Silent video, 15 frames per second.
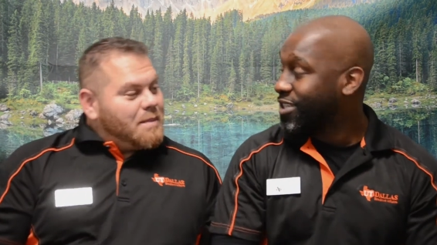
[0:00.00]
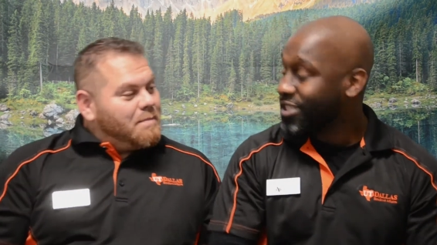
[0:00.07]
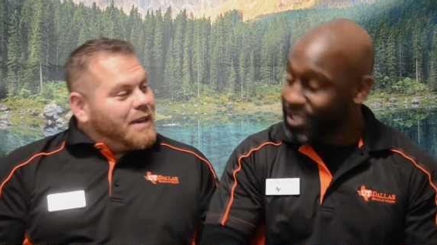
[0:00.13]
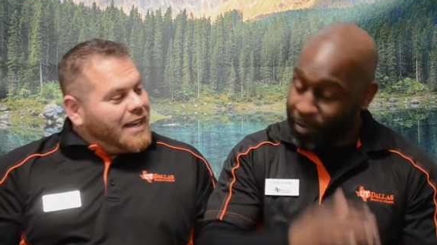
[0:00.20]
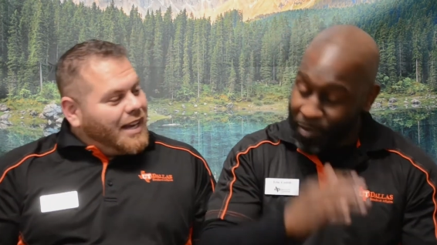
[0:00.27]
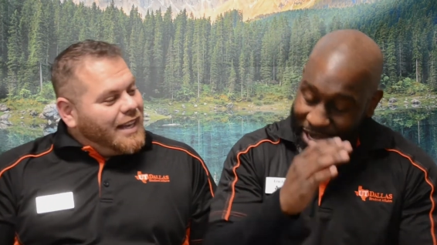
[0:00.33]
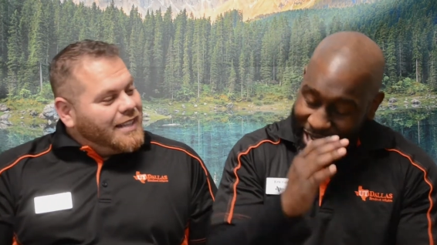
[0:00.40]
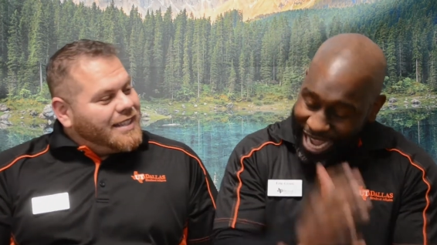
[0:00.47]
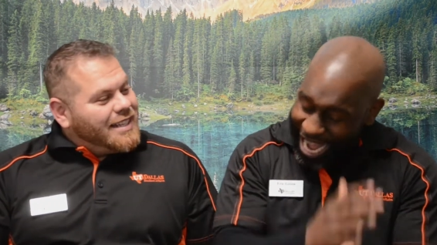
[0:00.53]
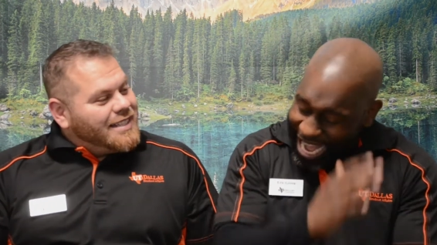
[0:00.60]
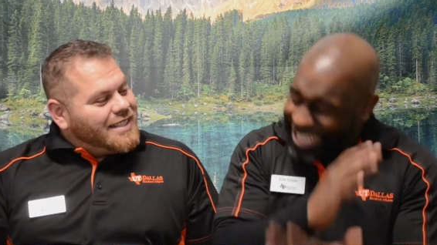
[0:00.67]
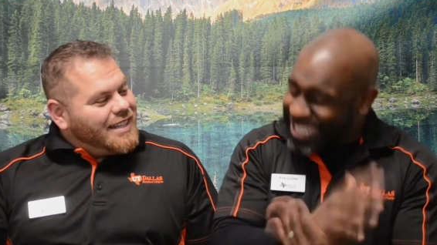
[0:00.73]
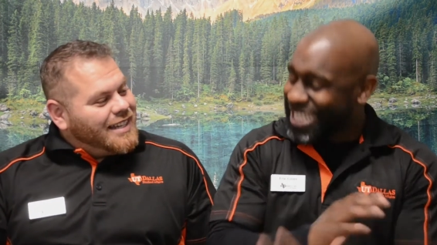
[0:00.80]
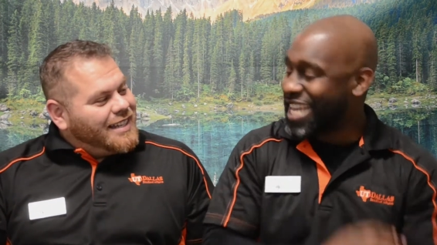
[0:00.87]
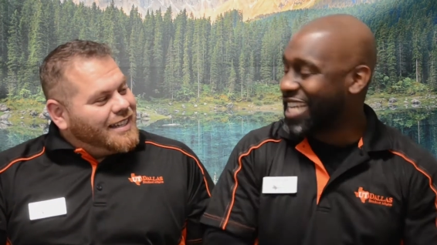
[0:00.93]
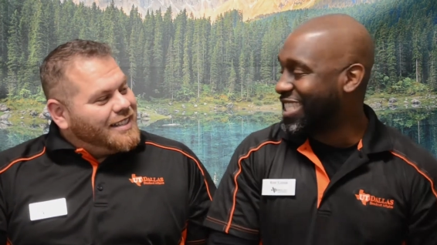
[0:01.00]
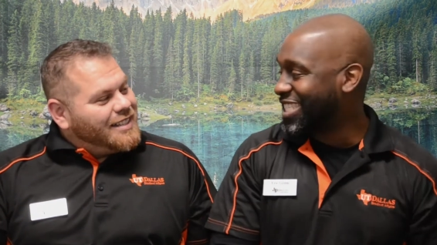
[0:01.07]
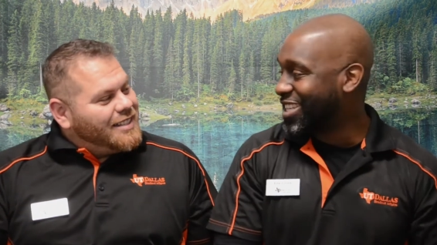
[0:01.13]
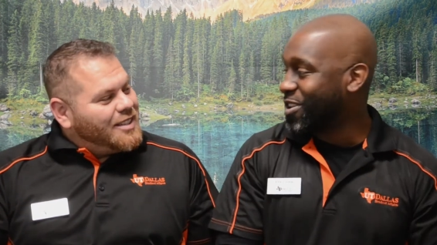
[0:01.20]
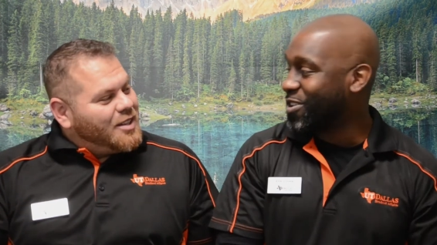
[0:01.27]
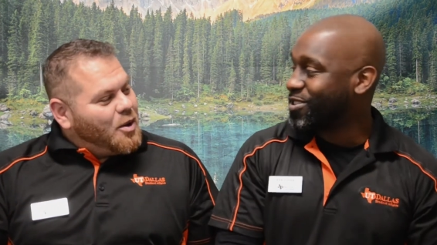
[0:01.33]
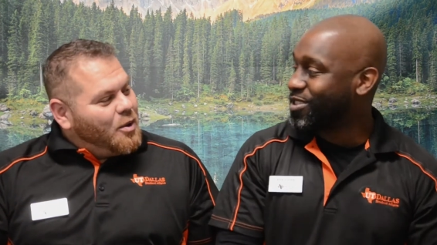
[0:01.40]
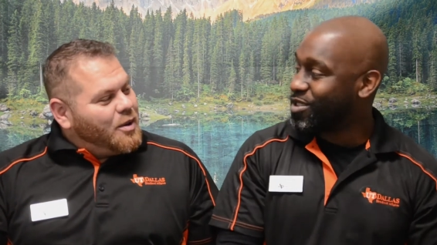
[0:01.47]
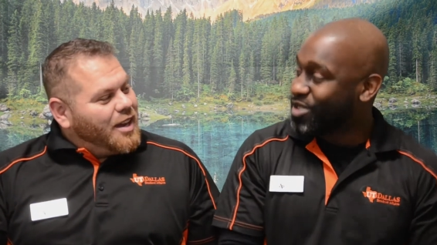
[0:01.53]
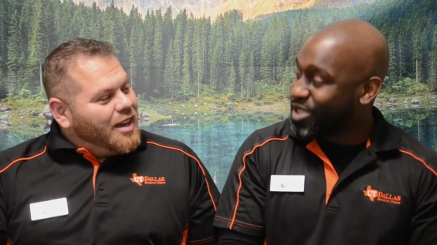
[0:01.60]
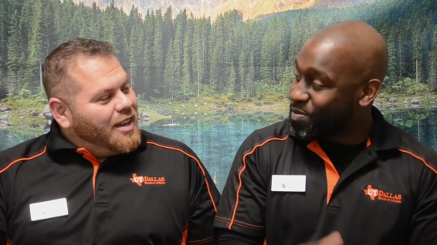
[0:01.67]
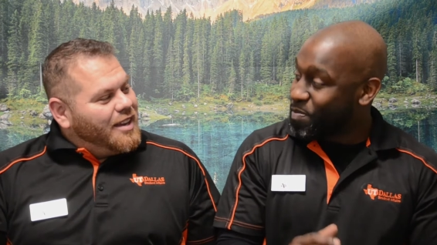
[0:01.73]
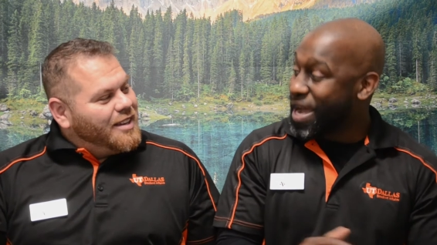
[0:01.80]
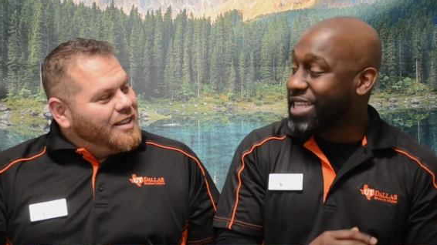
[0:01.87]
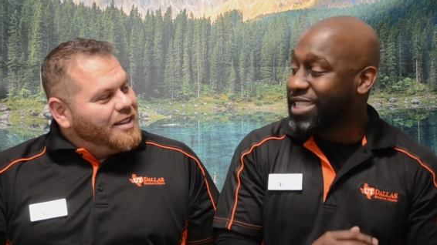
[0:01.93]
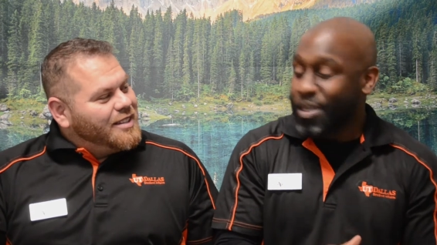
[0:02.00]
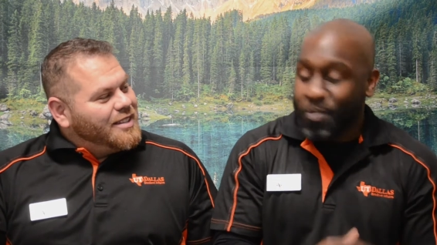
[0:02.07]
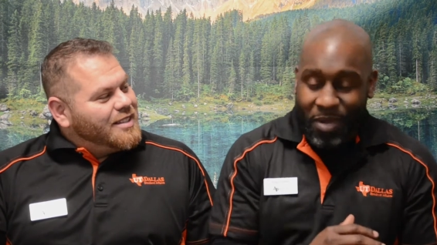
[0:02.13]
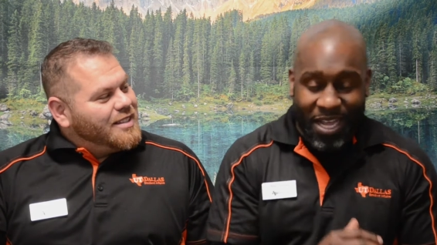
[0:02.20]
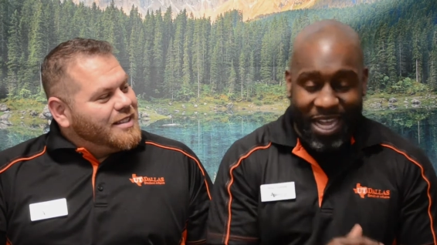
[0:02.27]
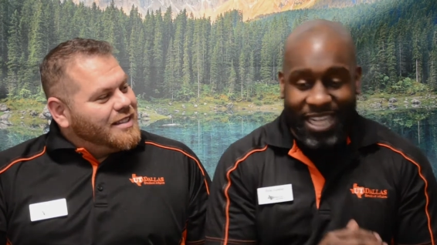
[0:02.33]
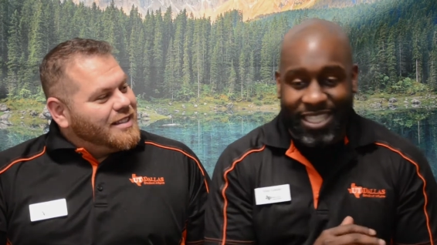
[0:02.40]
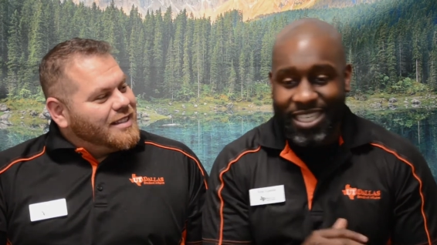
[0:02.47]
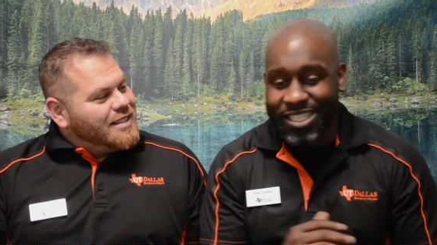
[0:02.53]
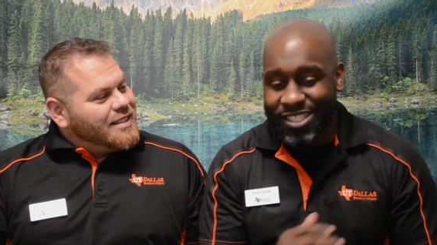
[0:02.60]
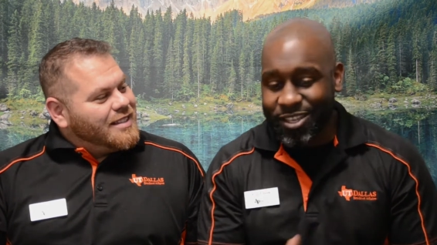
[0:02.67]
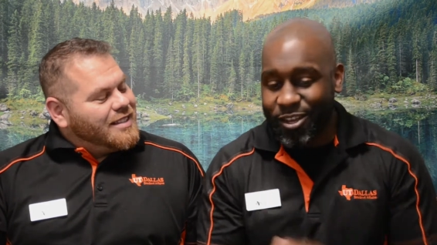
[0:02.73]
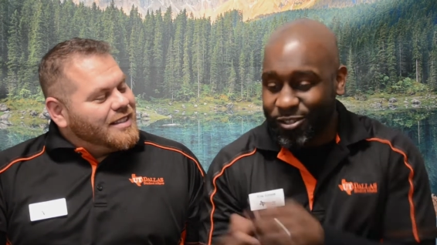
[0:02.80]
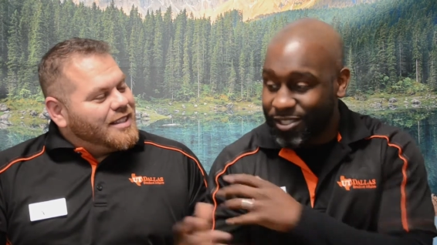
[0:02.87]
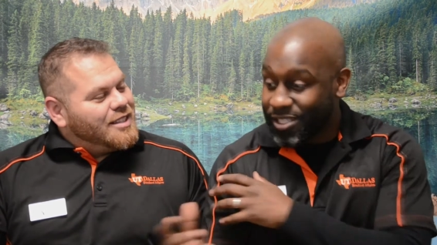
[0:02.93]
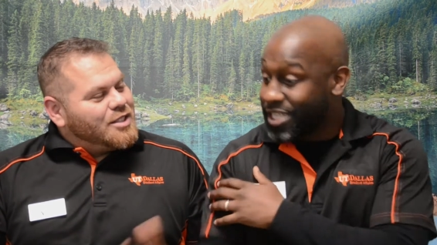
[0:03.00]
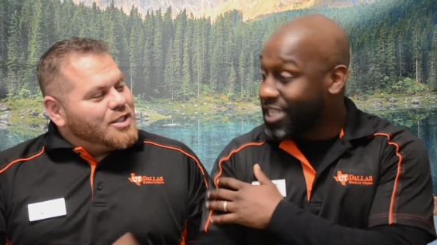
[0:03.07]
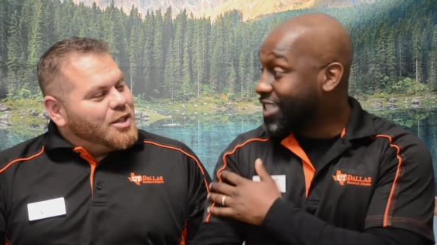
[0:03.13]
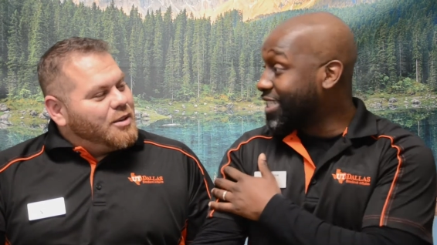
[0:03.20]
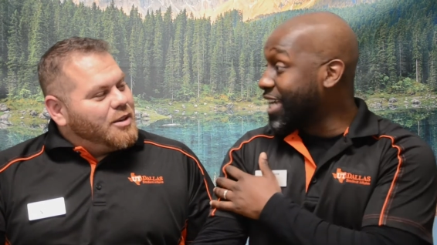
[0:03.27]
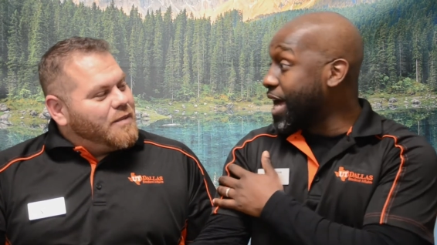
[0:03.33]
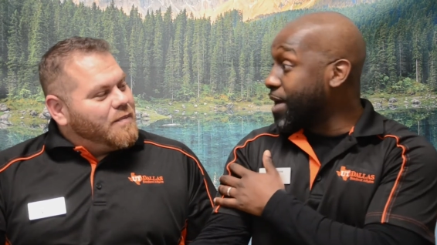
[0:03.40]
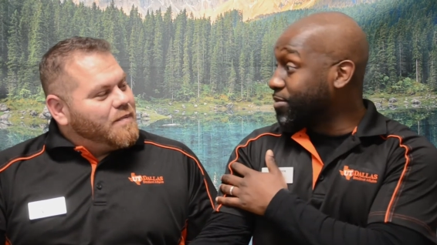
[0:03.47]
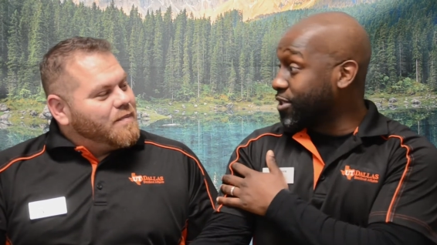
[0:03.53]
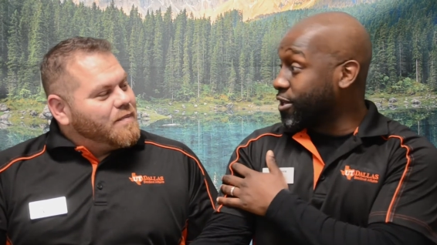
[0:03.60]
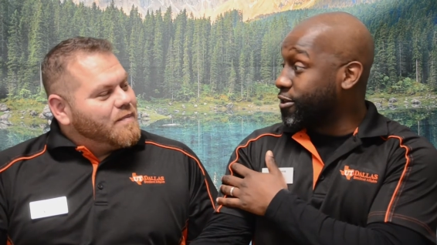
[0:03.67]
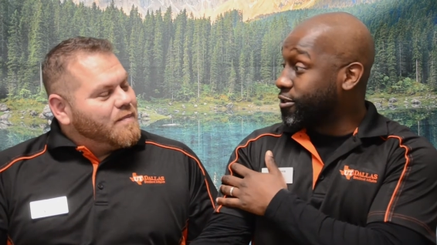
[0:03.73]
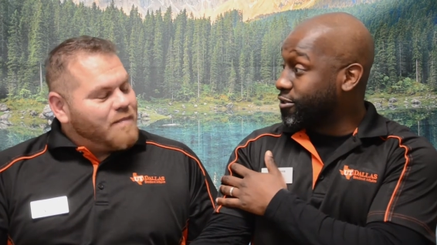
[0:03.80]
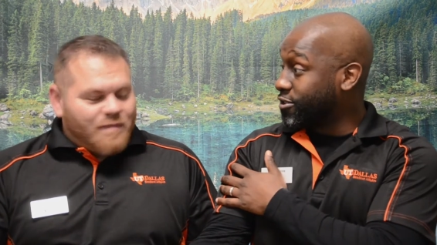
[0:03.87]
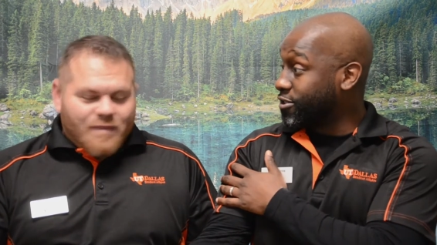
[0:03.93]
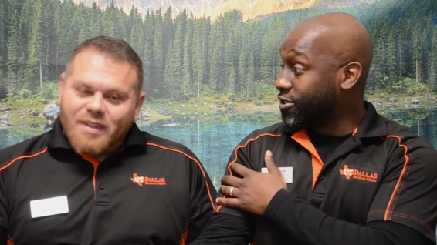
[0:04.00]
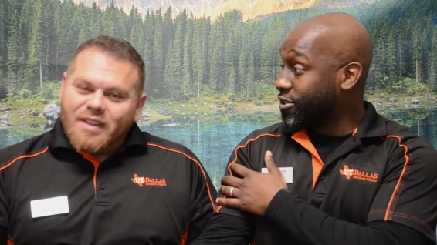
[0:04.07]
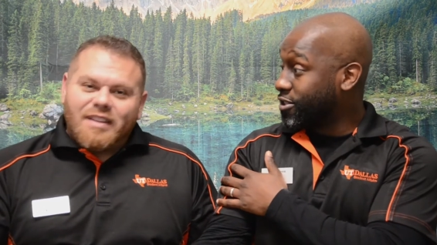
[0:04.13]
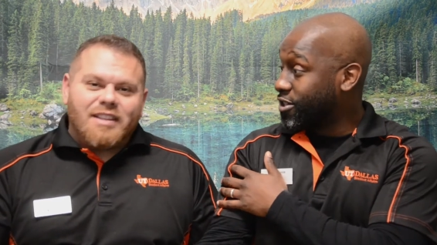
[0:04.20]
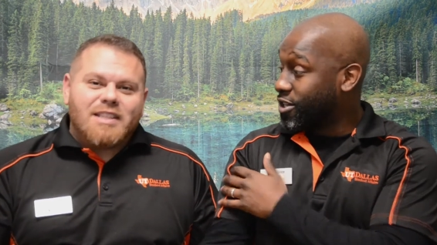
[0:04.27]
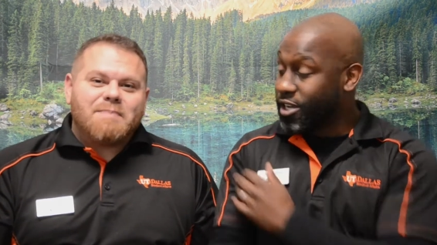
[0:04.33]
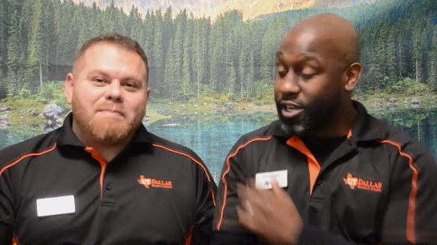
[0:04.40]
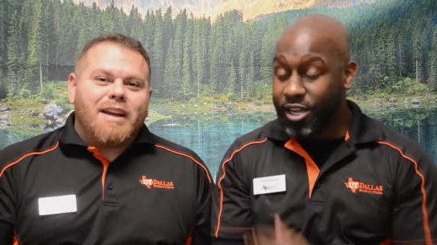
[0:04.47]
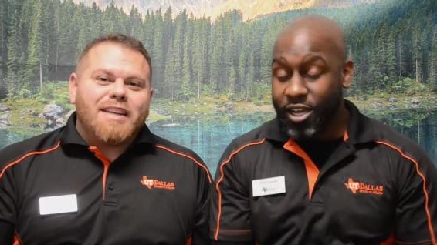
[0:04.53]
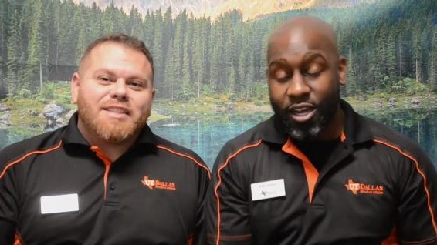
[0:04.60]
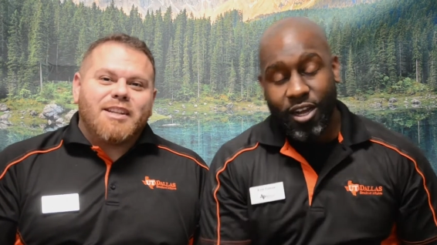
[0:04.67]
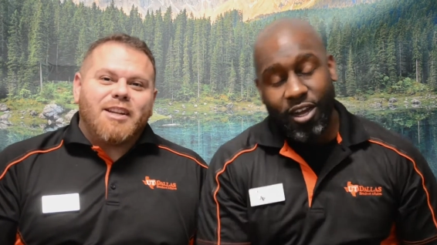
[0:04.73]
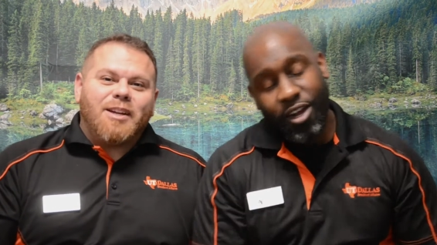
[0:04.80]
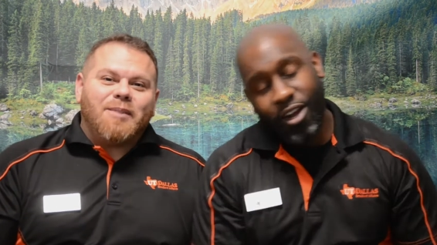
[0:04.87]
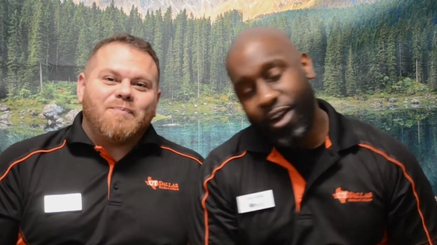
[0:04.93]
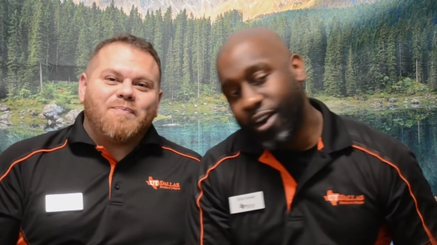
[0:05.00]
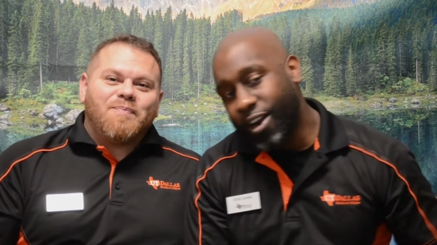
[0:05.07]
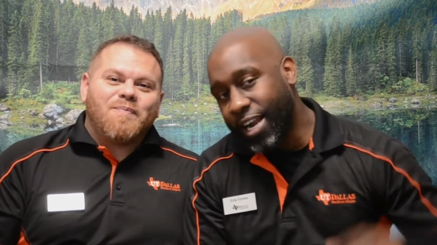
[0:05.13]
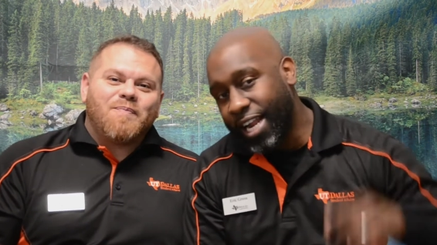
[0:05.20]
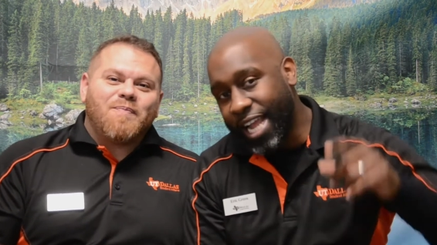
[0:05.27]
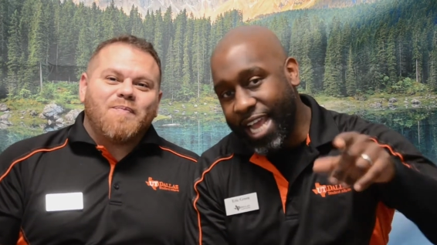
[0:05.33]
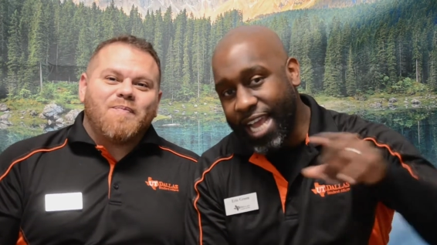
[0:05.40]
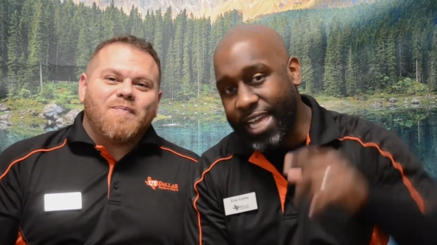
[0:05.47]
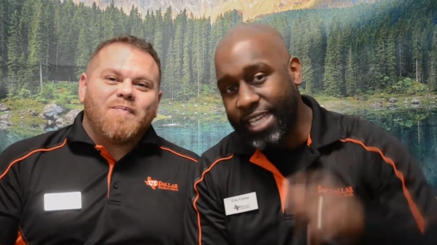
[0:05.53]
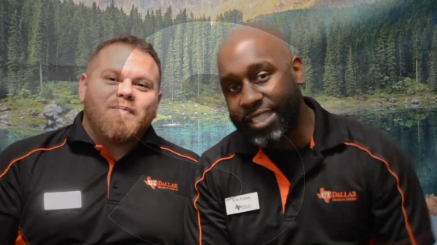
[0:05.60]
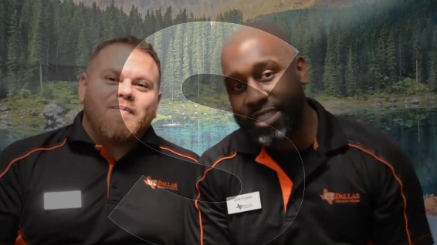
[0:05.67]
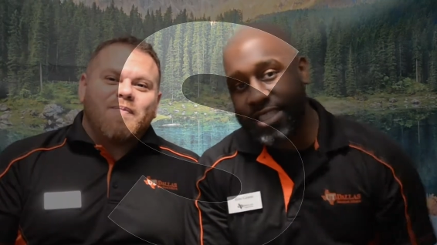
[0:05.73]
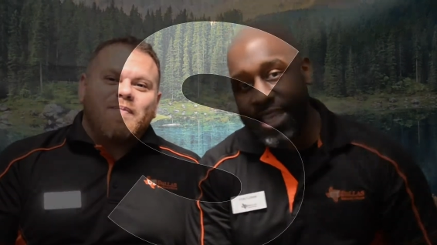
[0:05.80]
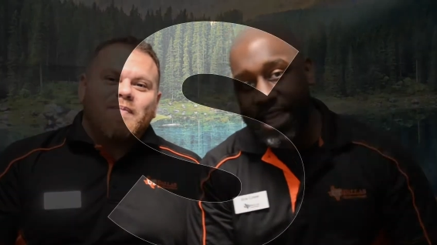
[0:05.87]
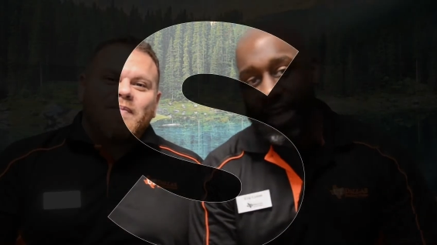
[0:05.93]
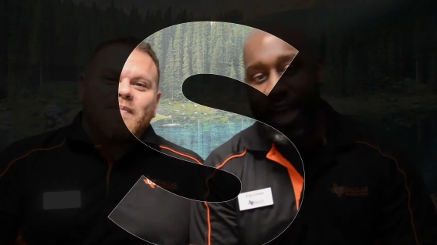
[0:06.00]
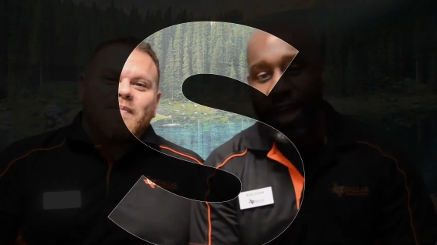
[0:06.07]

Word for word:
Speaker 1: Some picante, some picante sauce. Okay. spicy picante sauce Let's to the job it. search. Let's spice it up. All right. S, seek